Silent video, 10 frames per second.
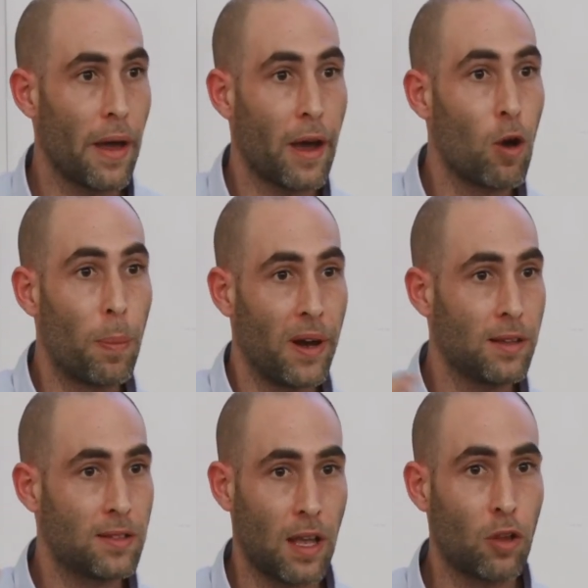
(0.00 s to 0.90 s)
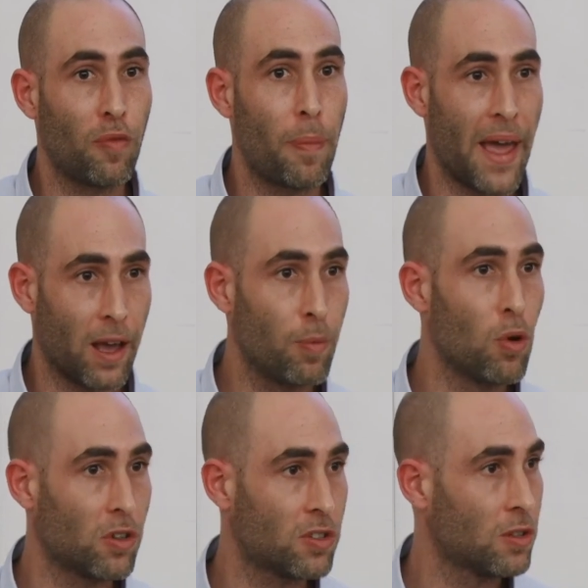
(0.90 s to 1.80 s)
a complete set of bank
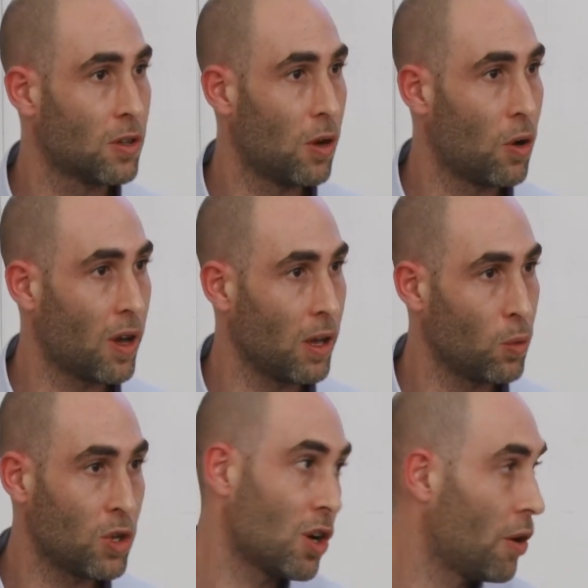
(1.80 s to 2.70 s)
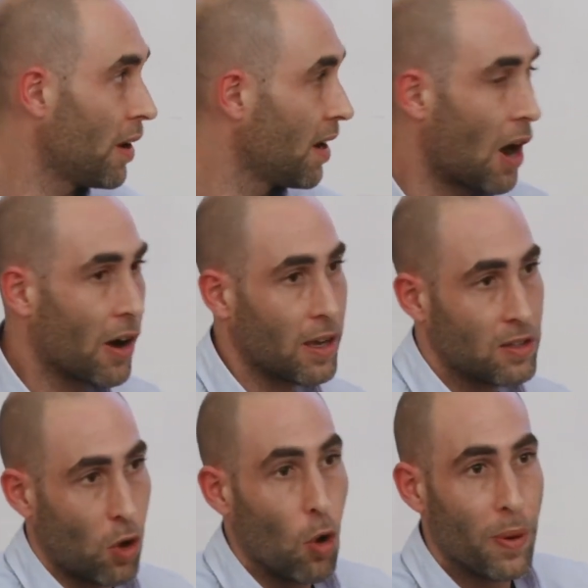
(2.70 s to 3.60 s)
books, okay, which are in our
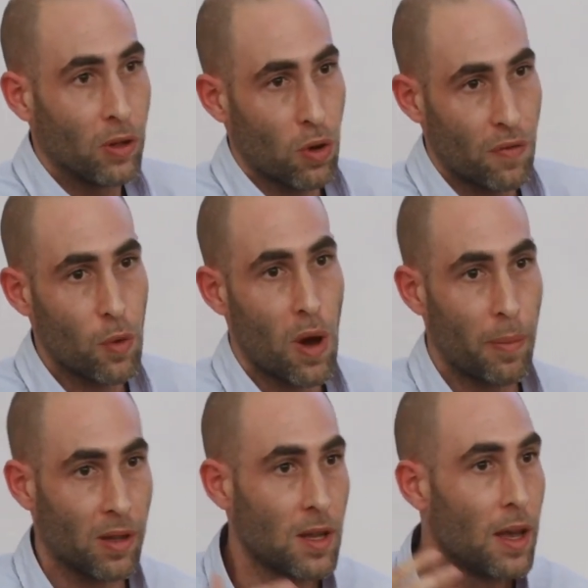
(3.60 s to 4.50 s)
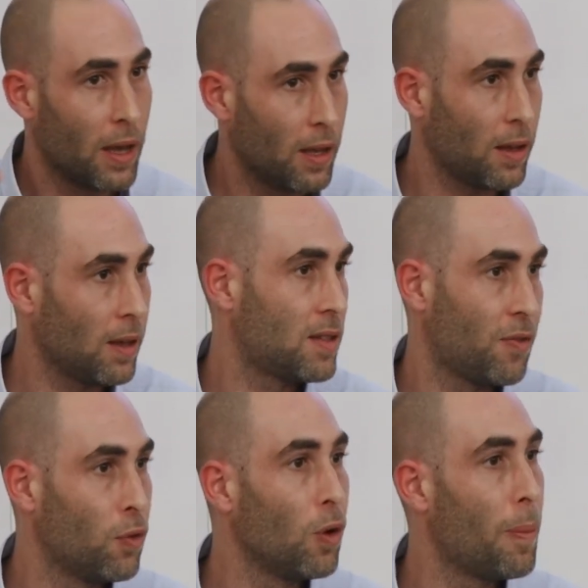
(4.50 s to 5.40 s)
case open to everyone, but it's a
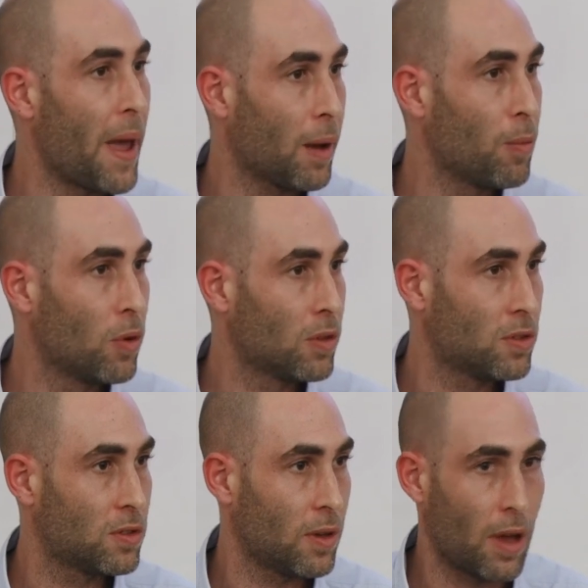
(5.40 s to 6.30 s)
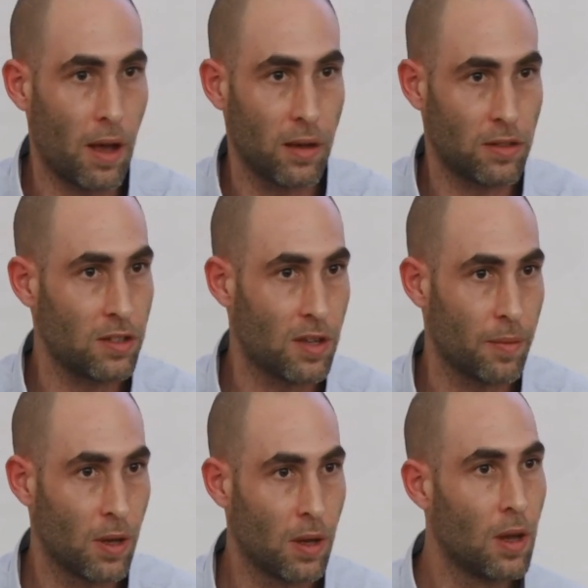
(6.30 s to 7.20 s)
full bank books system,
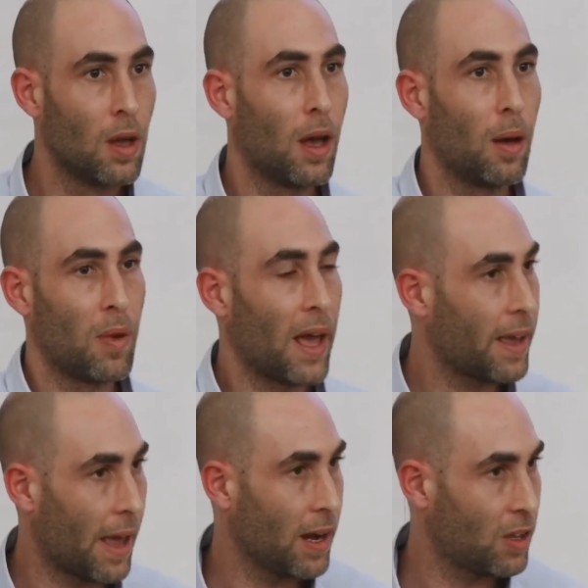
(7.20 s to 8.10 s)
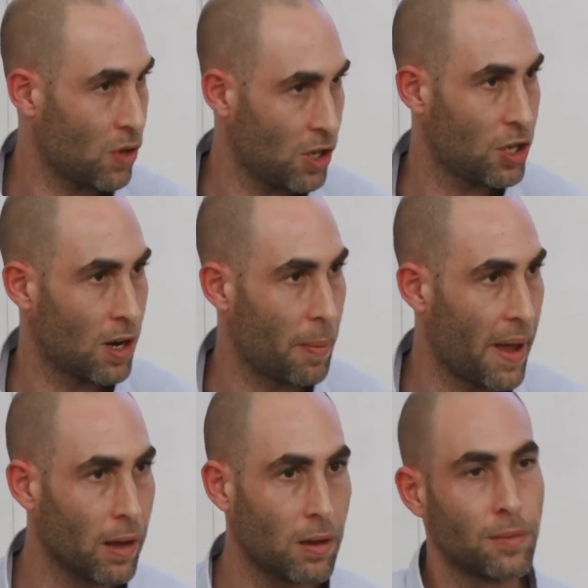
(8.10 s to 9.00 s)
like any traditional
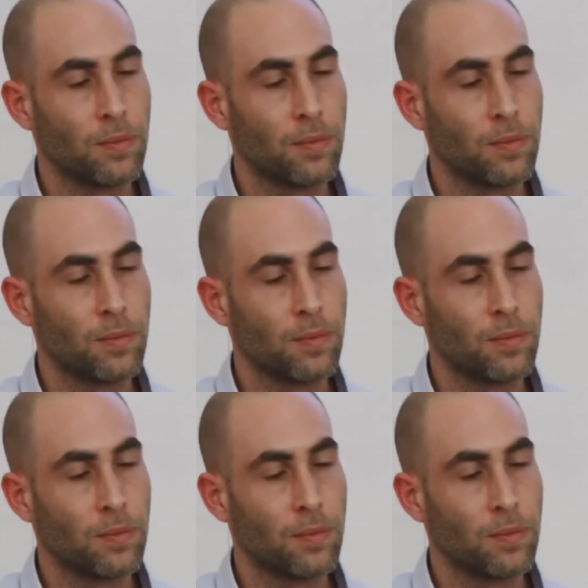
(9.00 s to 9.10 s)
bank.